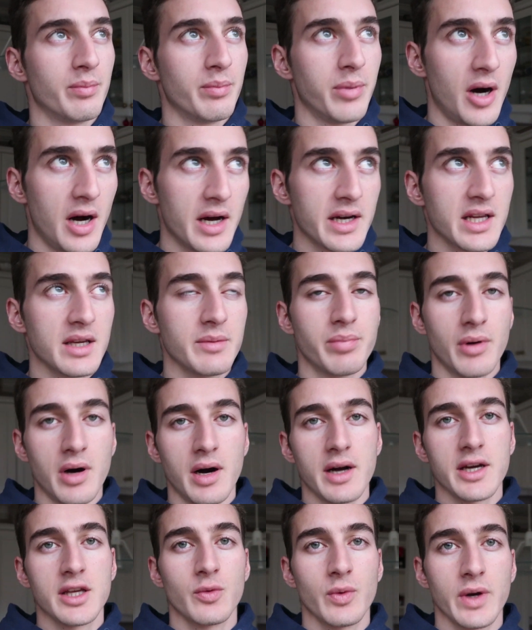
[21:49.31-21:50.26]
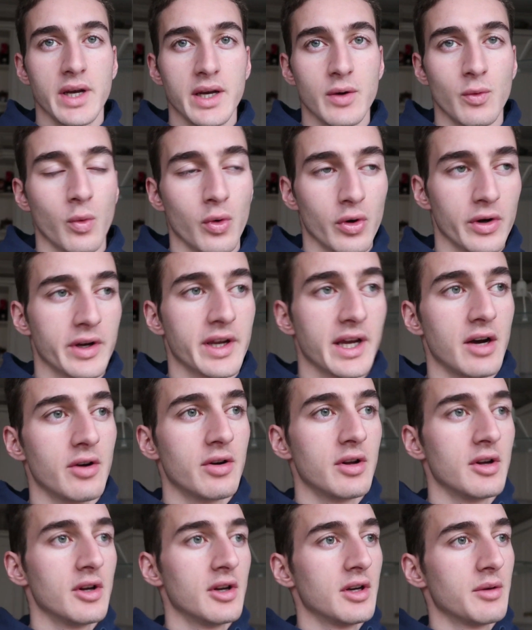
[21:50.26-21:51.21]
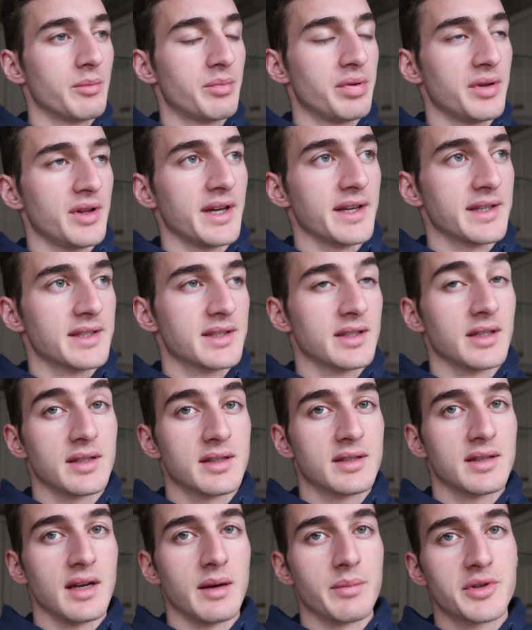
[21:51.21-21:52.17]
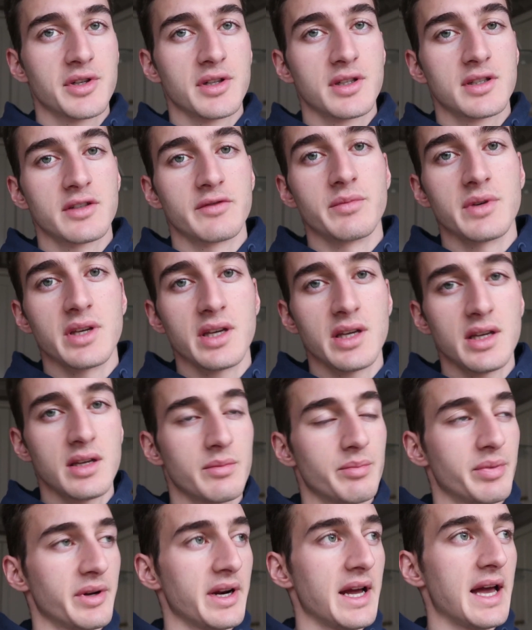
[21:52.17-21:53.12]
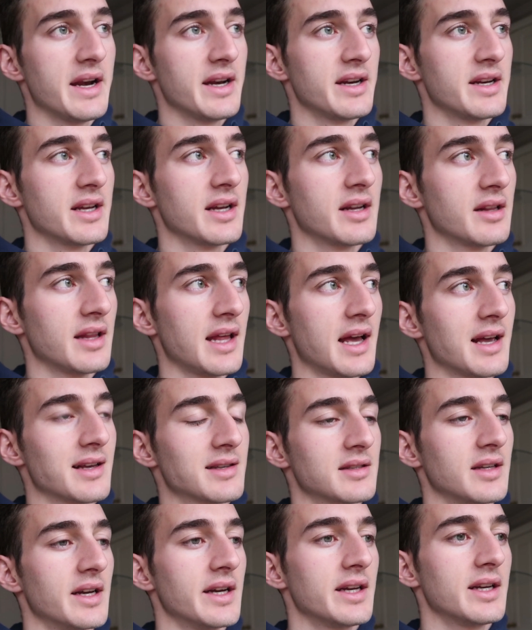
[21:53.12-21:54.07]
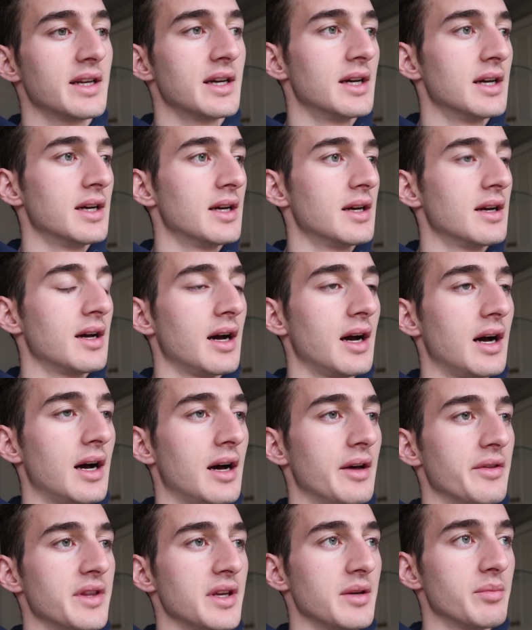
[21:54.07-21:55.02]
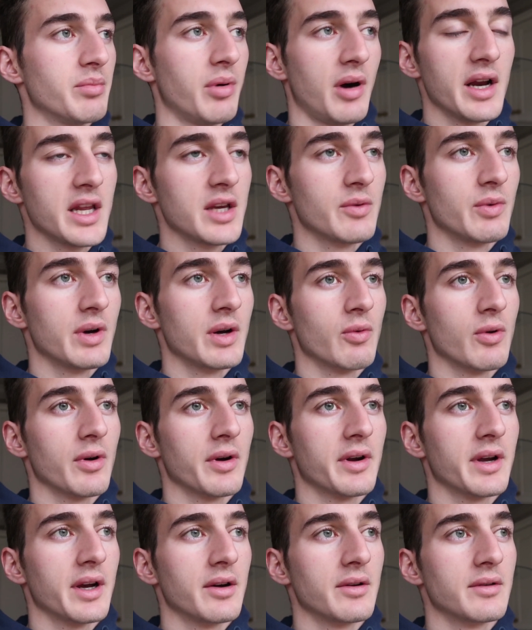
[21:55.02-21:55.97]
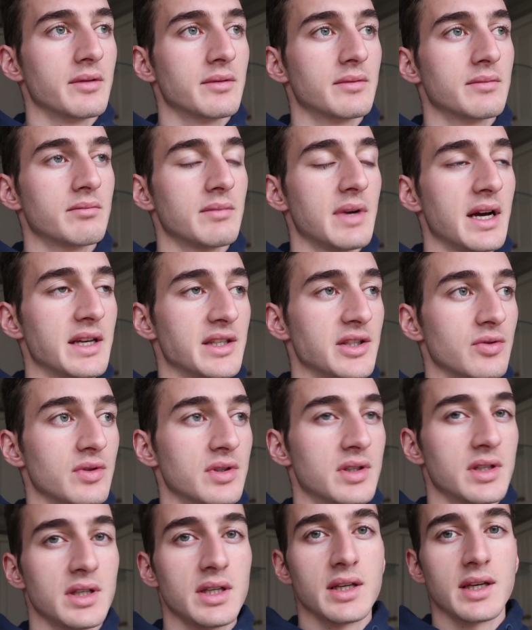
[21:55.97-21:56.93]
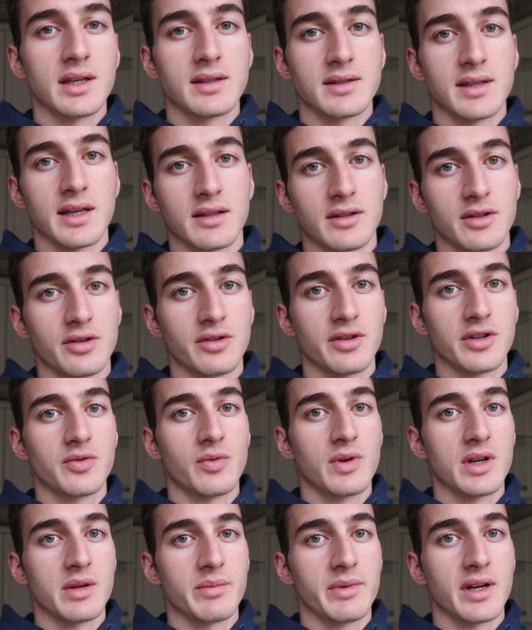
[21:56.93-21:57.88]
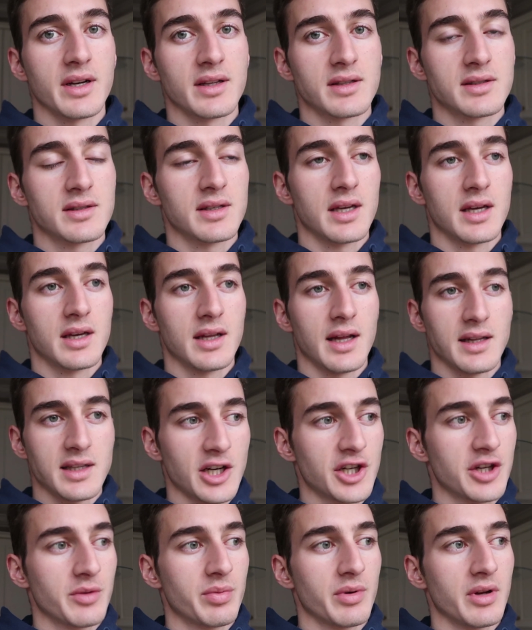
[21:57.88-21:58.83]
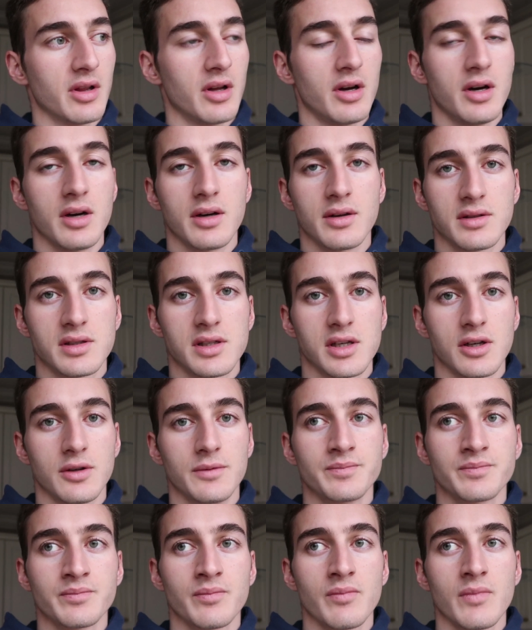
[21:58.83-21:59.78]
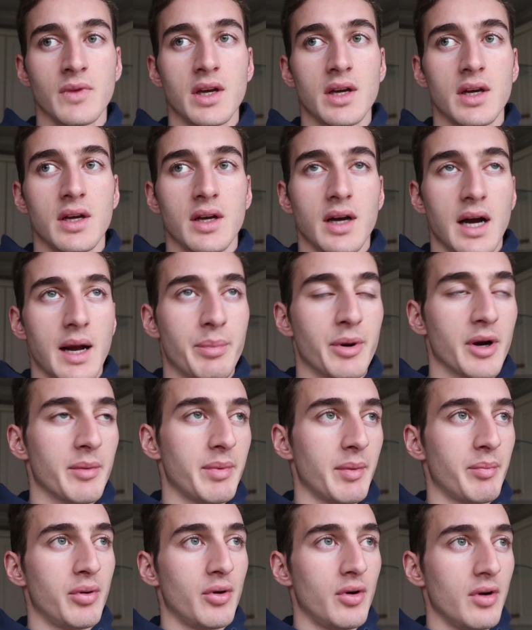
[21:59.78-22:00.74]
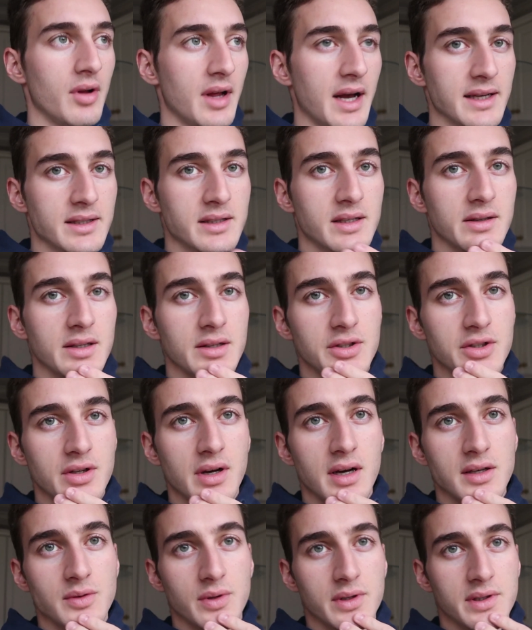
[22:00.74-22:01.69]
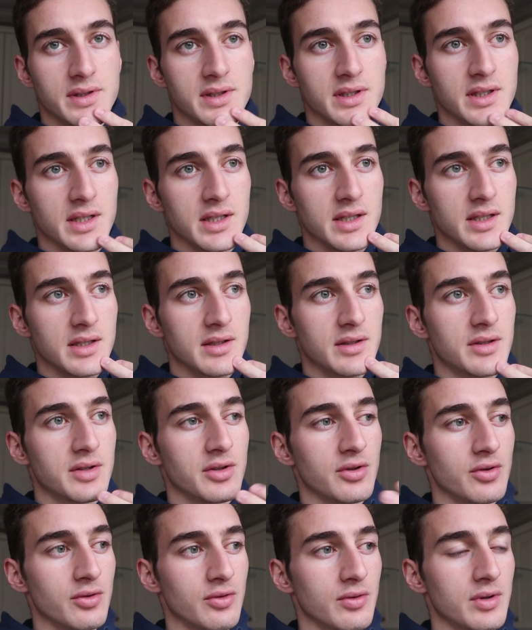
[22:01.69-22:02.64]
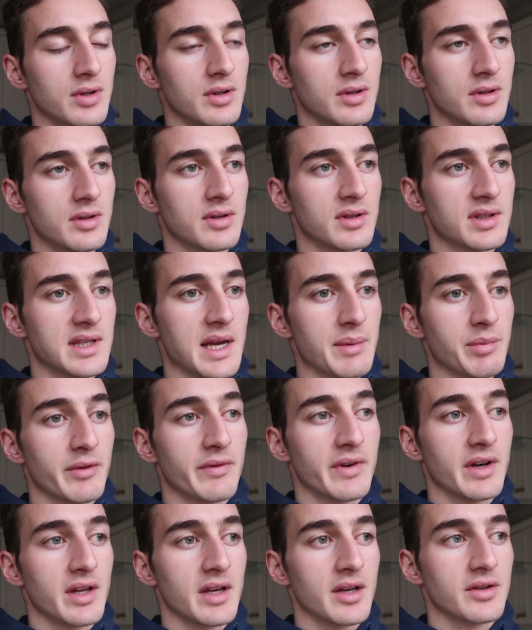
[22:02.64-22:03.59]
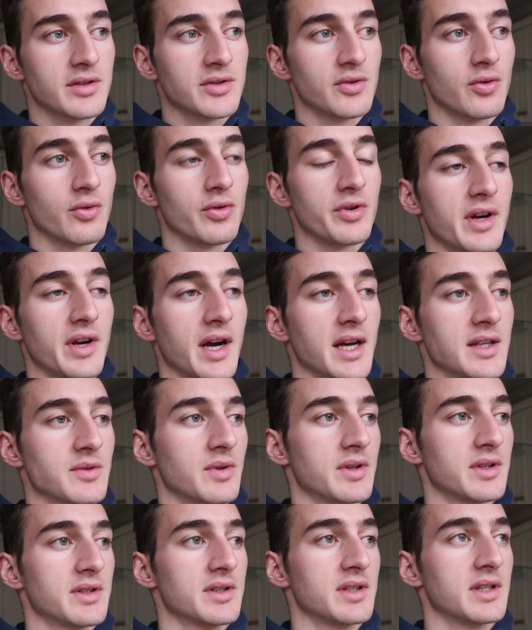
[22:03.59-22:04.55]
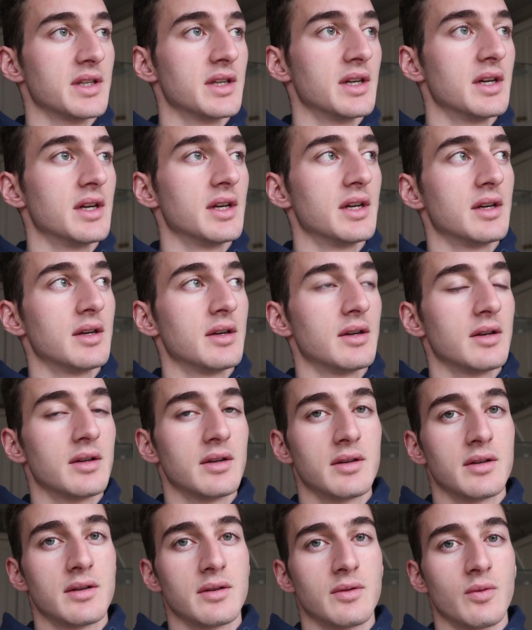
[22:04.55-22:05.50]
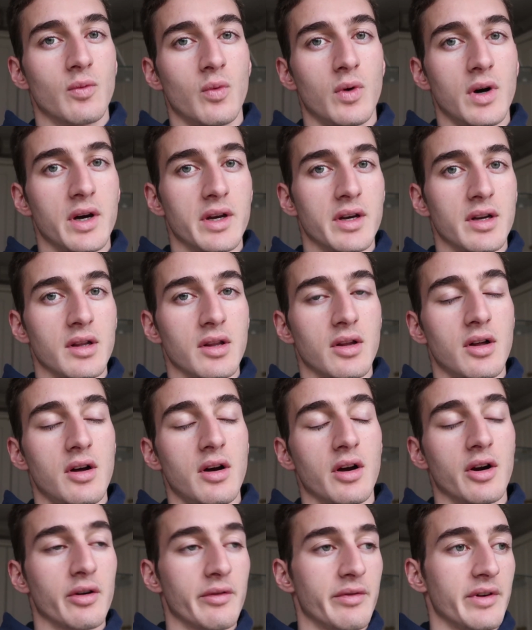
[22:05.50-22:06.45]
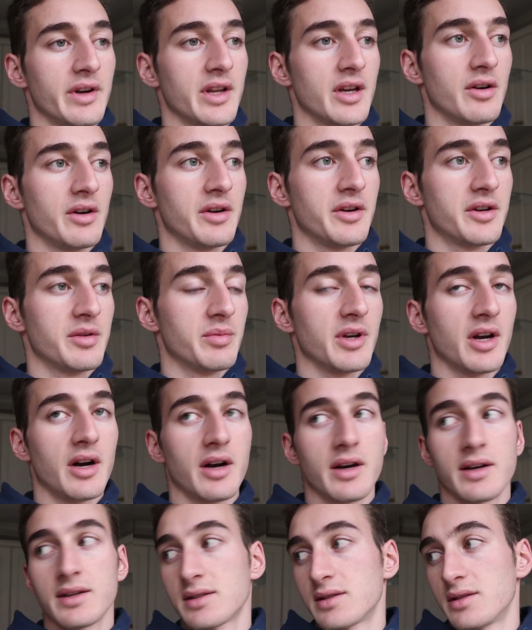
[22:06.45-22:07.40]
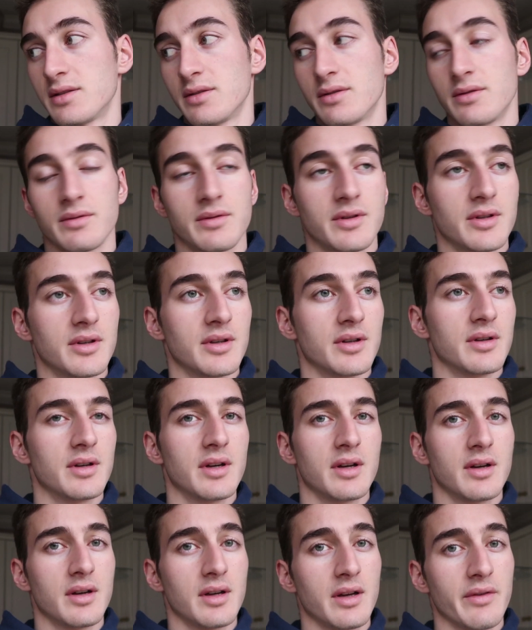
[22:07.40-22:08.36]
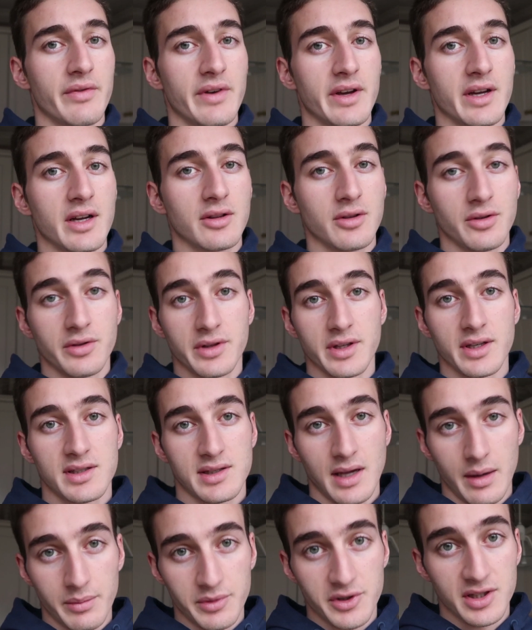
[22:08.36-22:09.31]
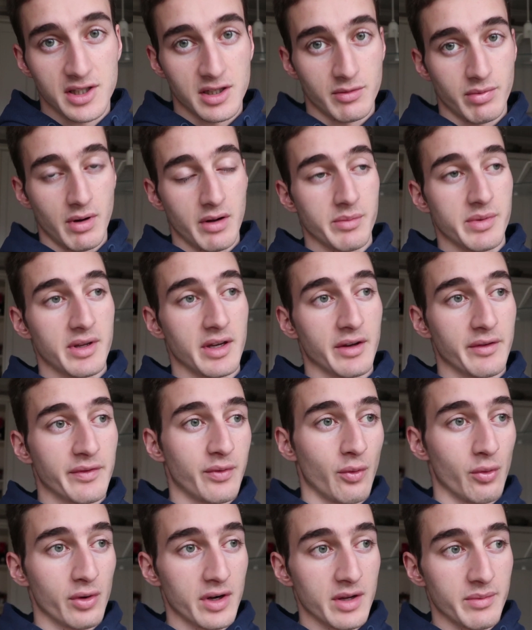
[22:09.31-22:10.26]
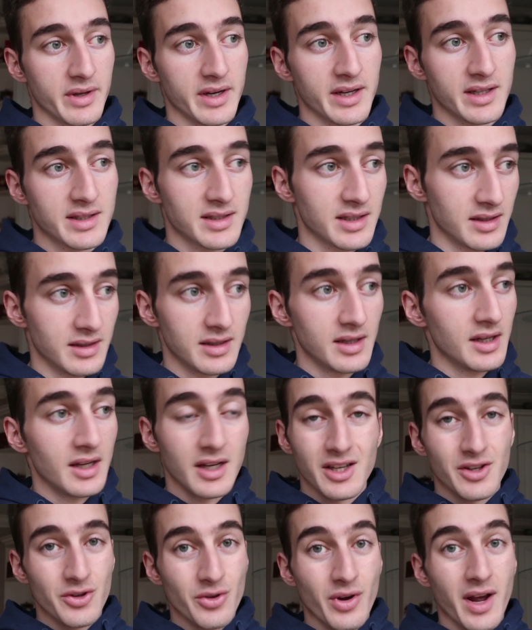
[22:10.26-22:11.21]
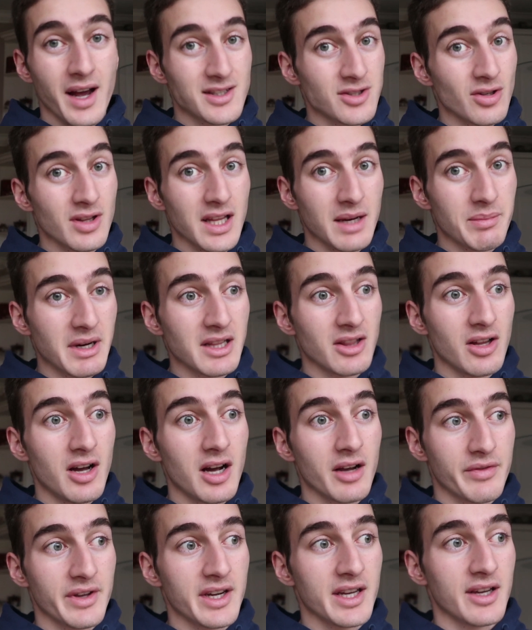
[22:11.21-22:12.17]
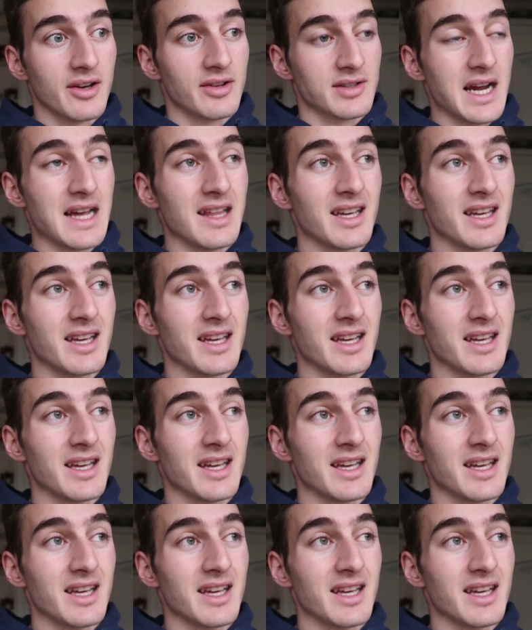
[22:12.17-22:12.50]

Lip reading: body weight workout plus assumptions of me, but editing last night, the body weight workout, as you see, is like literally 20 minutes, and that's actually pretty long. So I put up a poll asking, do you guys want to see 2 separate videos, you guys want to see 1 longer video? And to be honest, if I include the assumptions, it'll probably be like 40 minutes, and you guys don't like my long videos.